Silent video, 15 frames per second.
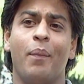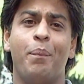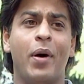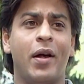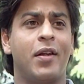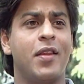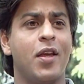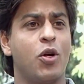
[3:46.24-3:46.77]

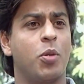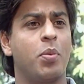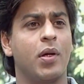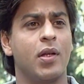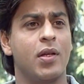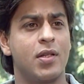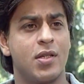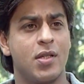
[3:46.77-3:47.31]
But they're not
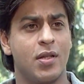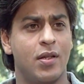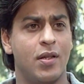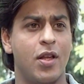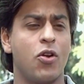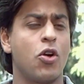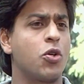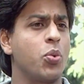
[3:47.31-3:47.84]
brothers.
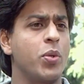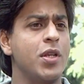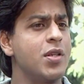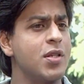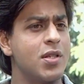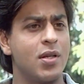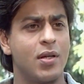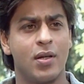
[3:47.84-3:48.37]
They're not
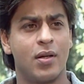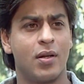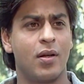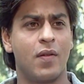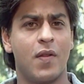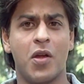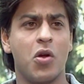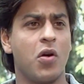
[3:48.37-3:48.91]
twins.
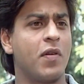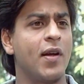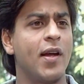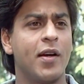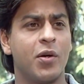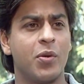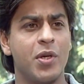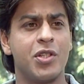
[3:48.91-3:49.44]
They're not
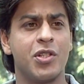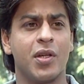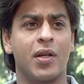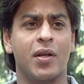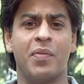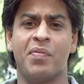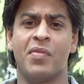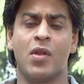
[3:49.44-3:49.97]
related to each
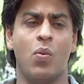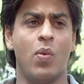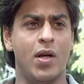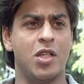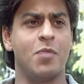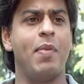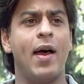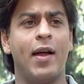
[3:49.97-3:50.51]
other. One
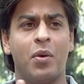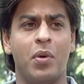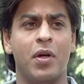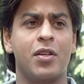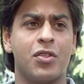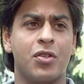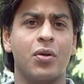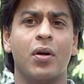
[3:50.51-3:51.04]
is bad,
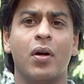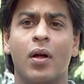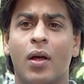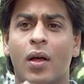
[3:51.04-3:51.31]
one is good.